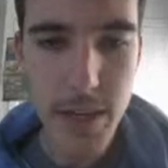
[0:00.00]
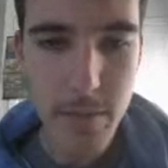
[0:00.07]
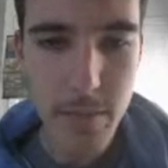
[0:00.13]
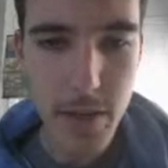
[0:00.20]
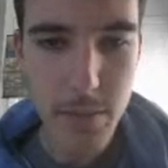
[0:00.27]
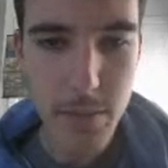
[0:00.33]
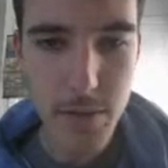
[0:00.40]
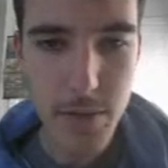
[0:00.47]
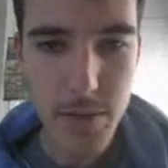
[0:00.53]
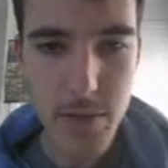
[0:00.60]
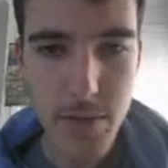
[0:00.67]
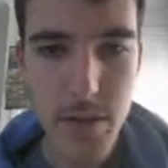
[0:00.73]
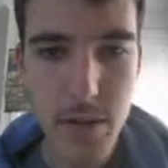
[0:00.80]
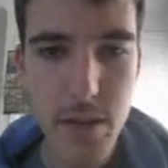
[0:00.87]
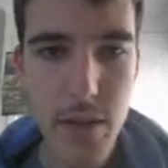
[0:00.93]
but I'm not
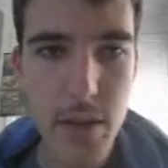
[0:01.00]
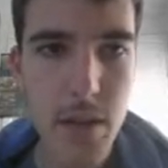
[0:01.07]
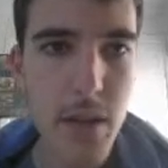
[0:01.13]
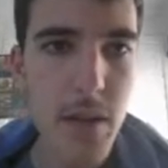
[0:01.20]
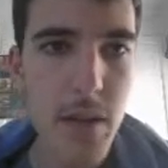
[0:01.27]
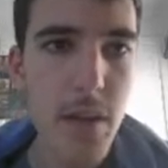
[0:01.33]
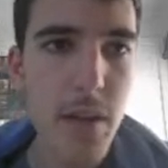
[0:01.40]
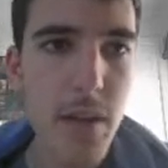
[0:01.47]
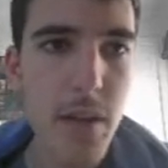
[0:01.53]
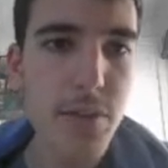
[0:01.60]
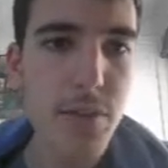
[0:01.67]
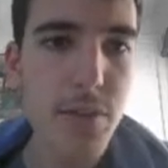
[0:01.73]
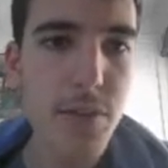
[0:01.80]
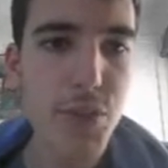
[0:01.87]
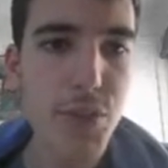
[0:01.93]
too
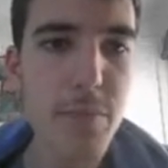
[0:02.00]
sure.